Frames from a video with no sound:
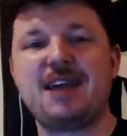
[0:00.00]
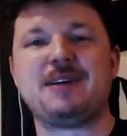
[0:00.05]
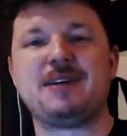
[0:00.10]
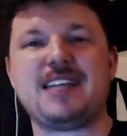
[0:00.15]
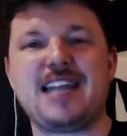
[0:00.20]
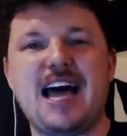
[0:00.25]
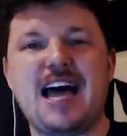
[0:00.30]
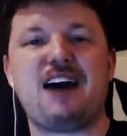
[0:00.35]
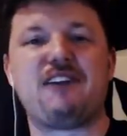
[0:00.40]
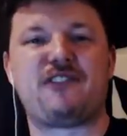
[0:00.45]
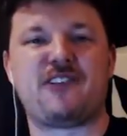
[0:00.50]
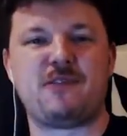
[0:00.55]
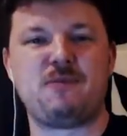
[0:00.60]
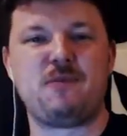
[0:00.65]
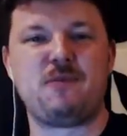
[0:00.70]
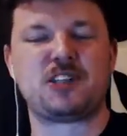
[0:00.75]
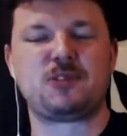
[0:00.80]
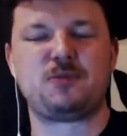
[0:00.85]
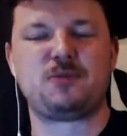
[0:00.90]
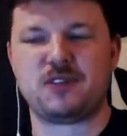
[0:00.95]
game allowed
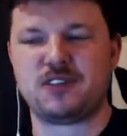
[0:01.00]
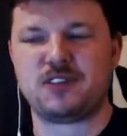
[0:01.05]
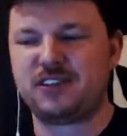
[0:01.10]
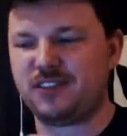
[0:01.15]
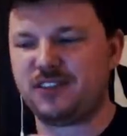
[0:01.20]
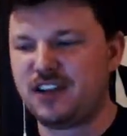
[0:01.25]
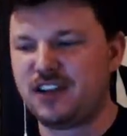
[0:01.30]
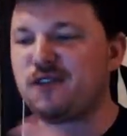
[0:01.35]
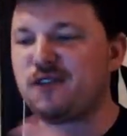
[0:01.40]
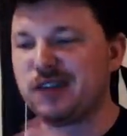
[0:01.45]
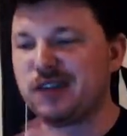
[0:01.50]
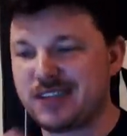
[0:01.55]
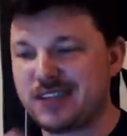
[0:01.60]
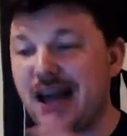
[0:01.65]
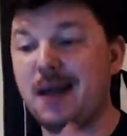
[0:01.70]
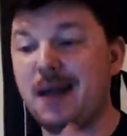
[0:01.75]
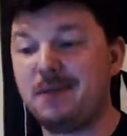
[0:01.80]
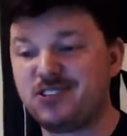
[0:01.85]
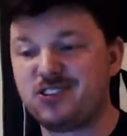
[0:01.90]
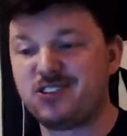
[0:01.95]
for multiple different
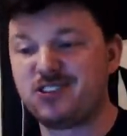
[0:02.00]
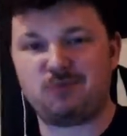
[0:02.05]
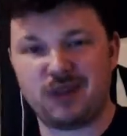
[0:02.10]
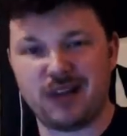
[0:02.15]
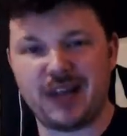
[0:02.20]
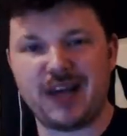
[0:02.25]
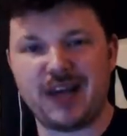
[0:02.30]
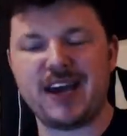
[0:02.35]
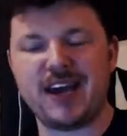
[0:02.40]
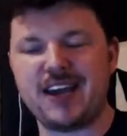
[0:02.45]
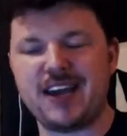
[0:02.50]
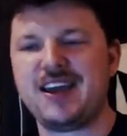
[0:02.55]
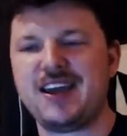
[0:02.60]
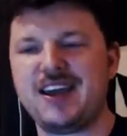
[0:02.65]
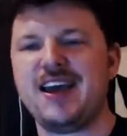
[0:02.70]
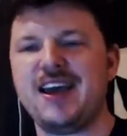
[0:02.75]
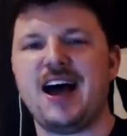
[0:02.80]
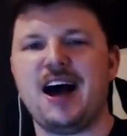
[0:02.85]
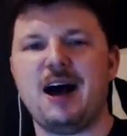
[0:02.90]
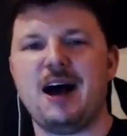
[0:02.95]
types of play,
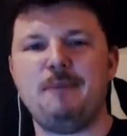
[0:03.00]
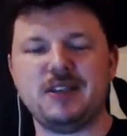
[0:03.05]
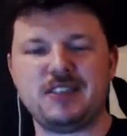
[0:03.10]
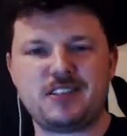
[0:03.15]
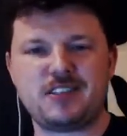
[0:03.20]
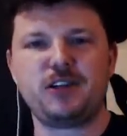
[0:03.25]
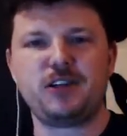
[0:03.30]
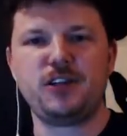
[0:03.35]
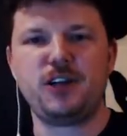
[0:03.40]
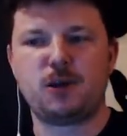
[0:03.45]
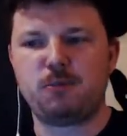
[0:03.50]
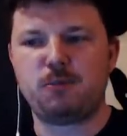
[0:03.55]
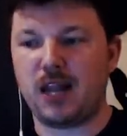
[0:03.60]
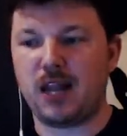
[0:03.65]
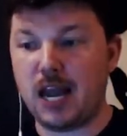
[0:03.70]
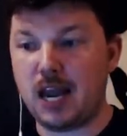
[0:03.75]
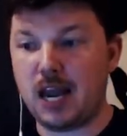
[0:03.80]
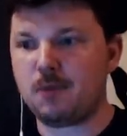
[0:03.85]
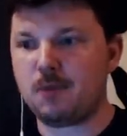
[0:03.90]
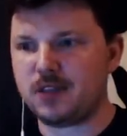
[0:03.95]
but still you're
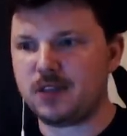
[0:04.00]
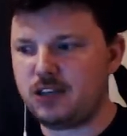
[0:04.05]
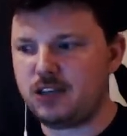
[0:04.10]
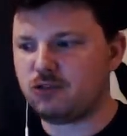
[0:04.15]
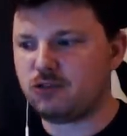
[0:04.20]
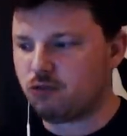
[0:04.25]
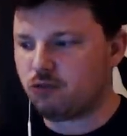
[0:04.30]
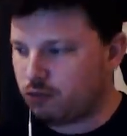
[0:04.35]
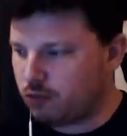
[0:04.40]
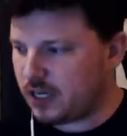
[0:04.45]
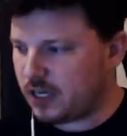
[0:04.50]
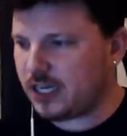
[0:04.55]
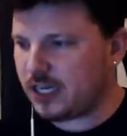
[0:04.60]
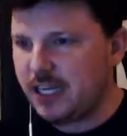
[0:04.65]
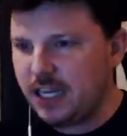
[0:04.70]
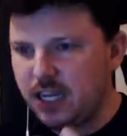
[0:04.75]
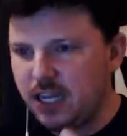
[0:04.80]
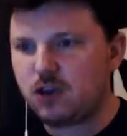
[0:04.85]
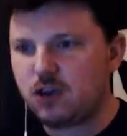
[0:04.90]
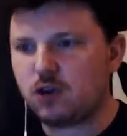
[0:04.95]
playing with these
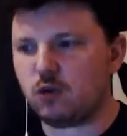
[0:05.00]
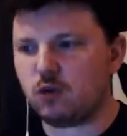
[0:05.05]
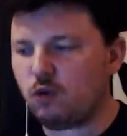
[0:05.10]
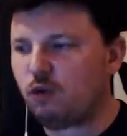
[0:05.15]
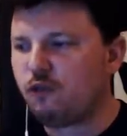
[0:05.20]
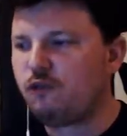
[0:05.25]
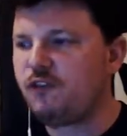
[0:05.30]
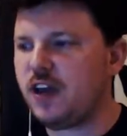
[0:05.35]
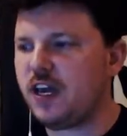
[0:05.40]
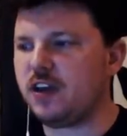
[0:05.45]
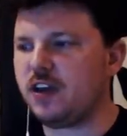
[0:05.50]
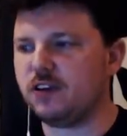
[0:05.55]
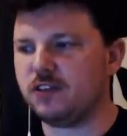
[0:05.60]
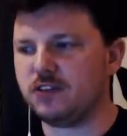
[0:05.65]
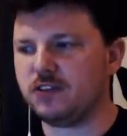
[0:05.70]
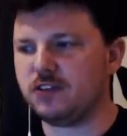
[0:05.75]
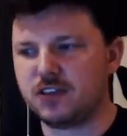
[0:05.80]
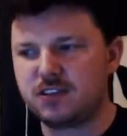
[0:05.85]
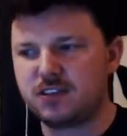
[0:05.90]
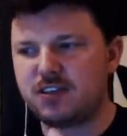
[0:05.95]
really cool
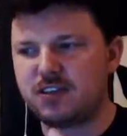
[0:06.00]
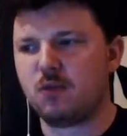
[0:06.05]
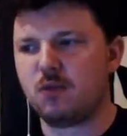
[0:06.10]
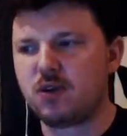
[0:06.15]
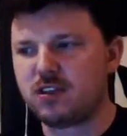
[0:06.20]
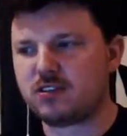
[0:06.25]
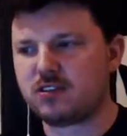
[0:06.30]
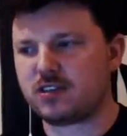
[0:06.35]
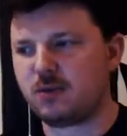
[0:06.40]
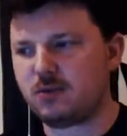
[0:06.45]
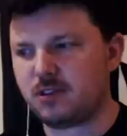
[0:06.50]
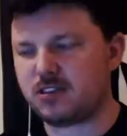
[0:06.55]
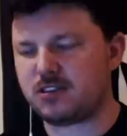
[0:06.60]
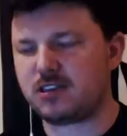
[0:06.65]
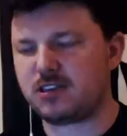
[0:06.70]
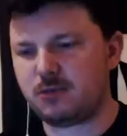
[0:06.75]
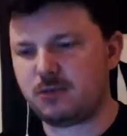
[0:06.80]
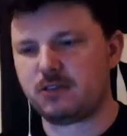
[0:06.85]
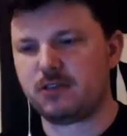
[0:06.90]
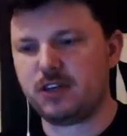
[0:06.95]
figures. Some of the
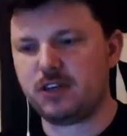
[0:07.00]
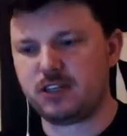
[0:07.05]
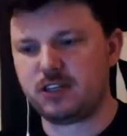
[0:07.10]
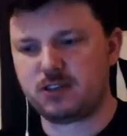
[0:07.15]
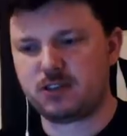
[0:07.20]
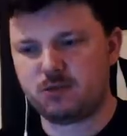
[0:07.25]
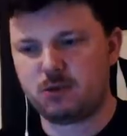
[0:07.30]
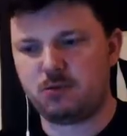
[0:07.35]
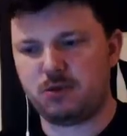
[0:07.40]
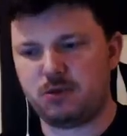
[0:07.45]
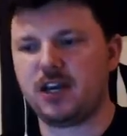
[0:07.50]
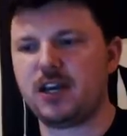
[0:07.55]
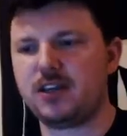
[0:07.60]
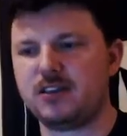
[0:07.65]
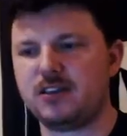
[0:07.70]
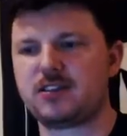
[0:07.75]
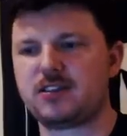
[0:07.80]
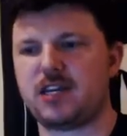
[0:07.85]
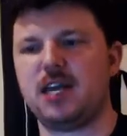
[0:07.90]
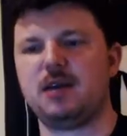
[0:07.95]
similar reasons we're
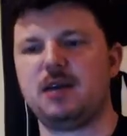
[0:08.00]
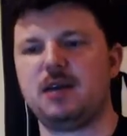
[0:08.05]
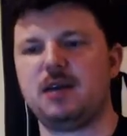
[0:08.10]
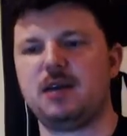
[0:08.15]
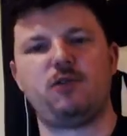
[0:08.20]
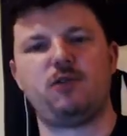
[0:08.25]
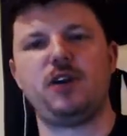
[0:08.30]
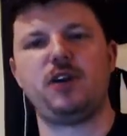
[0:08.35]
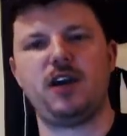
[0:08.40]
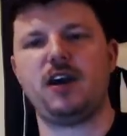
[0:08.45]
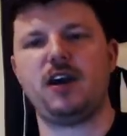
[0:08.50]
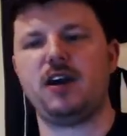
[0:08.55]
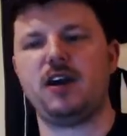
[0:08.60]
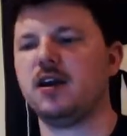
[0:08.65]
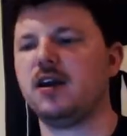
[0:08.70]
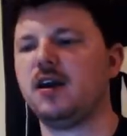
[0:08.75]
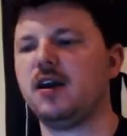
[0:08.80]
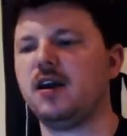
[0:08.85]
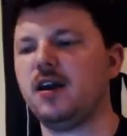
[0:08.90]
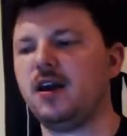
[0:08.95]
playing this game of 40K.
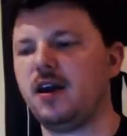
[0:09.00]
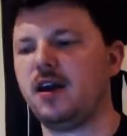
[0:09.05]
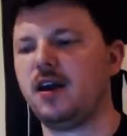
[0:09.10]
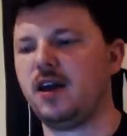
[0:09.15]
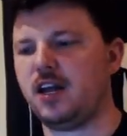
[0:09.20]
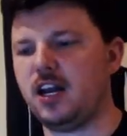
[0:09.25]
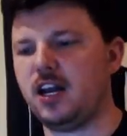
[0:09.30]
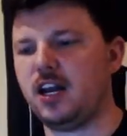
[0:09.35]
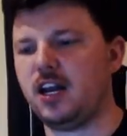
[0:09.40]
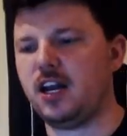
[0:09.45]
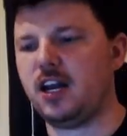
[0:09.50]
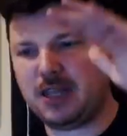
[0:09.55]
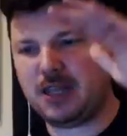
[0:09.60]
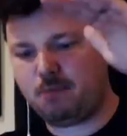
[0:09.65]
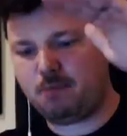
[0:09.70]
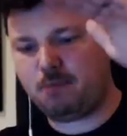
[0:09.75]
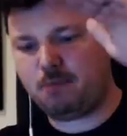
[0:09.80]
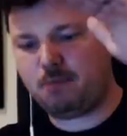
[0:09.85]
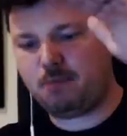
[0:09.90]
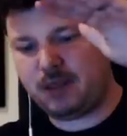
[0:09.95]
I mean
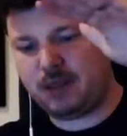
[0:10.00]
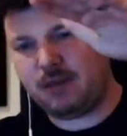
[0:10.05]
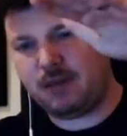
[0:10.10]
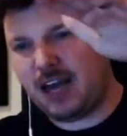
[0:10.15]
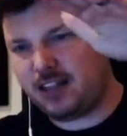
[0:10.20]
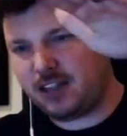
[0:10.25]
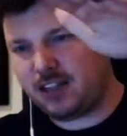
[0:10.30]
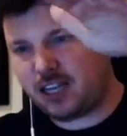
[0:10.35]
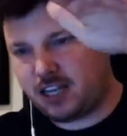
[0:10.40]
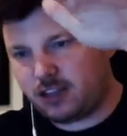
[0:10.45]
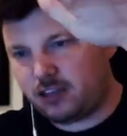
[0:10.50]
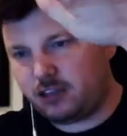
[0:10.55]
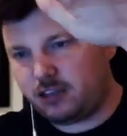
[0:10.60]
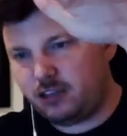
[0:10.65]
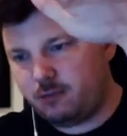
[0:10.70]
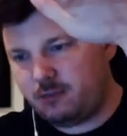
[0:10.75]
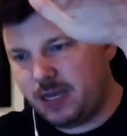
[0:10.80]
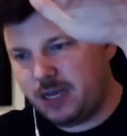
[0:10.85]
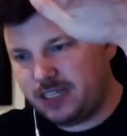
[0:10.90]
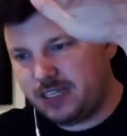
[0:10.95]
the
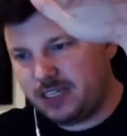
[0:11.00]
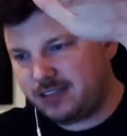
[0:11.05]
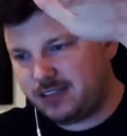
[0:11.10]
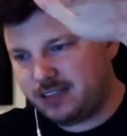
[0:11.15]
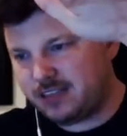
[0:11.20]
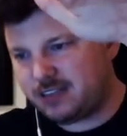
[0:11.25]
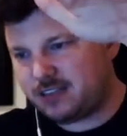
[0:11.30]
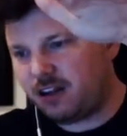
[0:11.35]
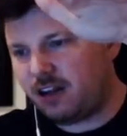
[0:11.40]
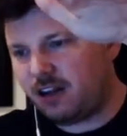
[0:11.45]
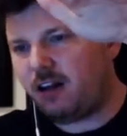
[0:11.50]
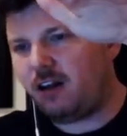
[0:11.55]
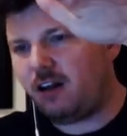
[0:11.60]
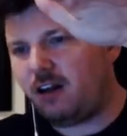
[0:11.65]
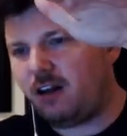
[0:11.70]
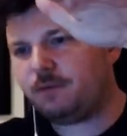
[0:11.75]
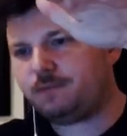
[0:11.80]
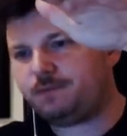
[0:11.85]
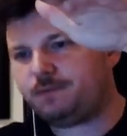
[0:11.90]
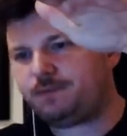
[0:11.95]
Cthulhu piece is this
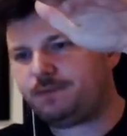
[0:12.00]
tall.